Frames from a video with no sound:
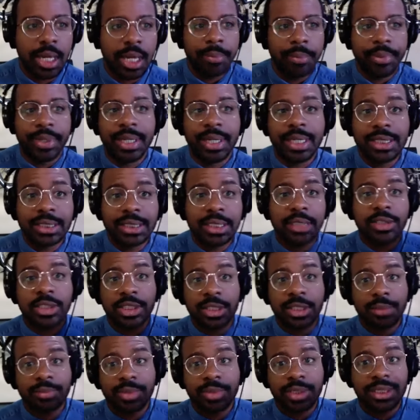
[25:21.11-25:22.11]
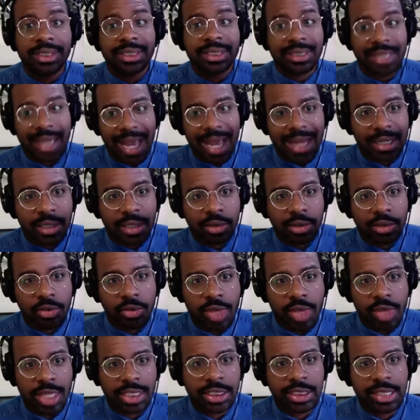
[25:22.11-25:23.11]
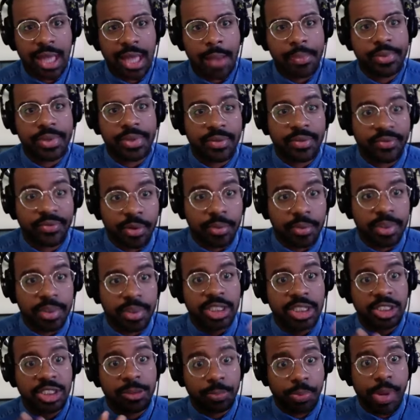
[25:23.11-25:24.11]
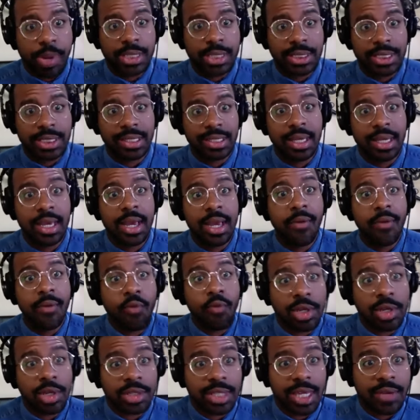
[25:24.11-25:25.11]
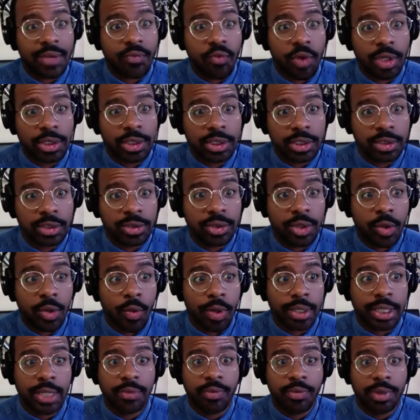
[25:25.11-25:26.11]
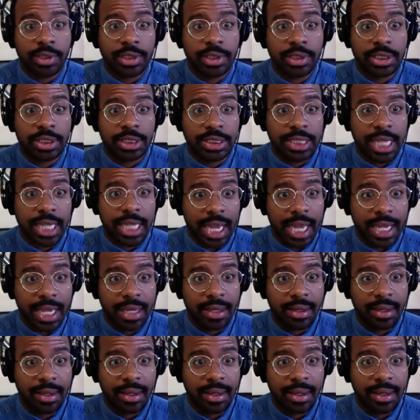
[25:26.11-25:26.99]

because there's something technical that's stopping them from expressing what they want to do or what they want to say.